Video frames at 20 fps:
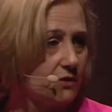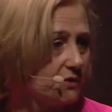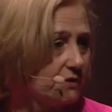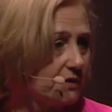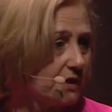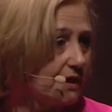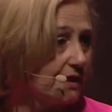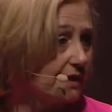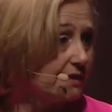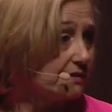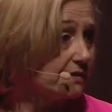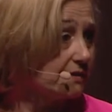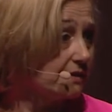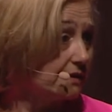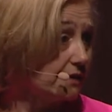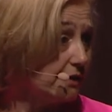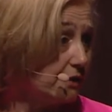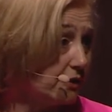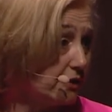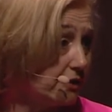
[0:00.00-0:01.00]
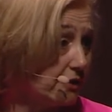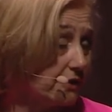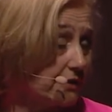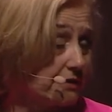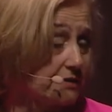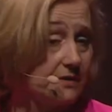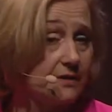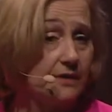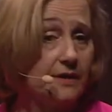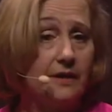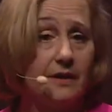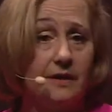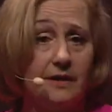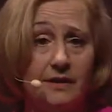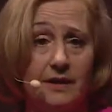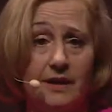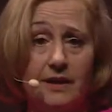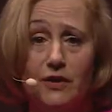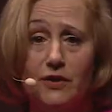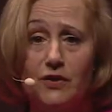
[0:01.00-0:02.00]
not the case any longer.
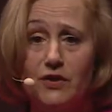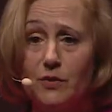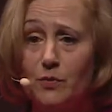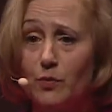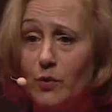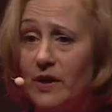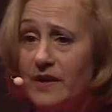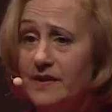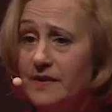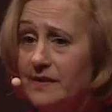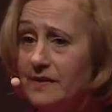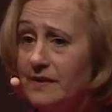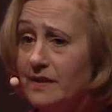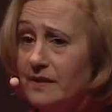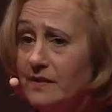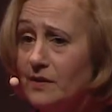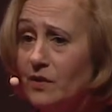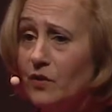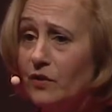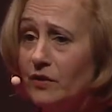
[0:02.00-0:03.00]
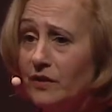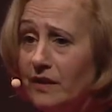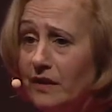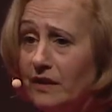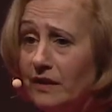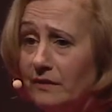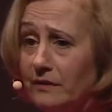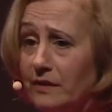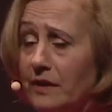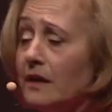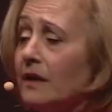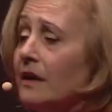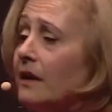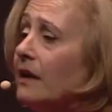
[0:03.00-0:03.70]
The energy prices has gone down.